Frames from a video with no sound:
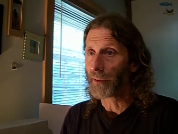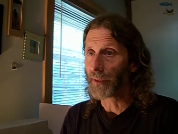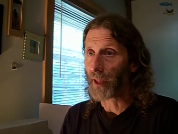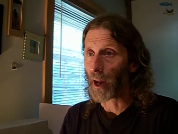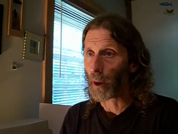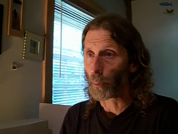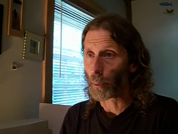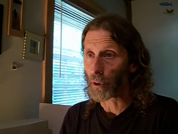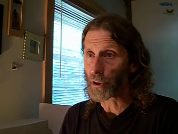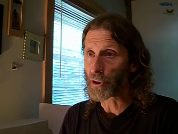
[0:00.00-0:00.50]

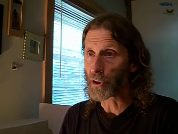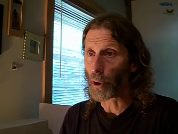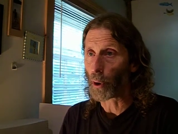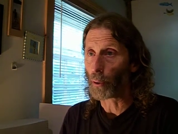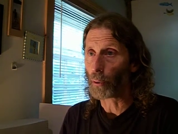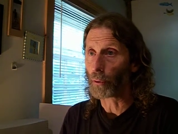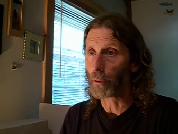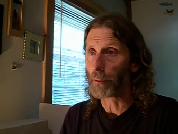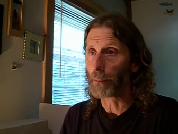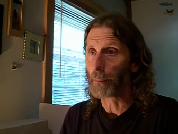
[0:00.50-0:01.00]
that were
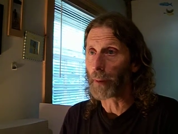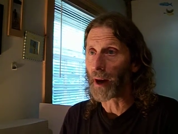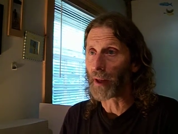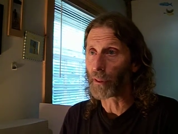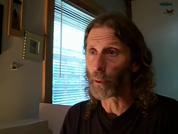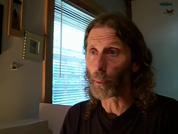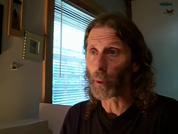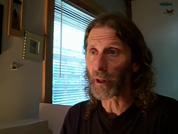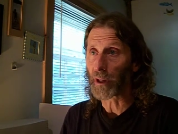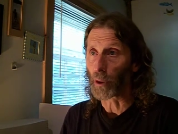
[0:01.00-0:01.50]
sown by
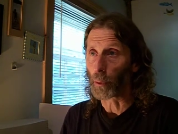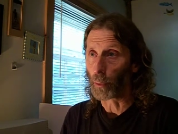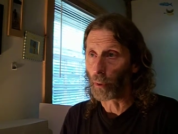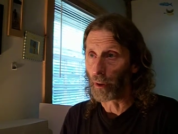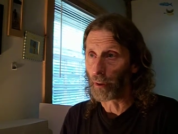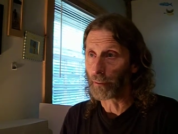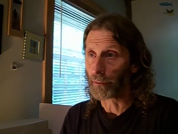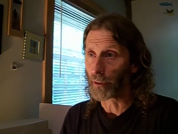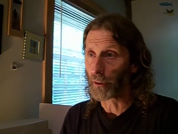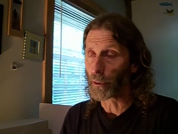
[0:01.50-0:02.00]
the Wicked One,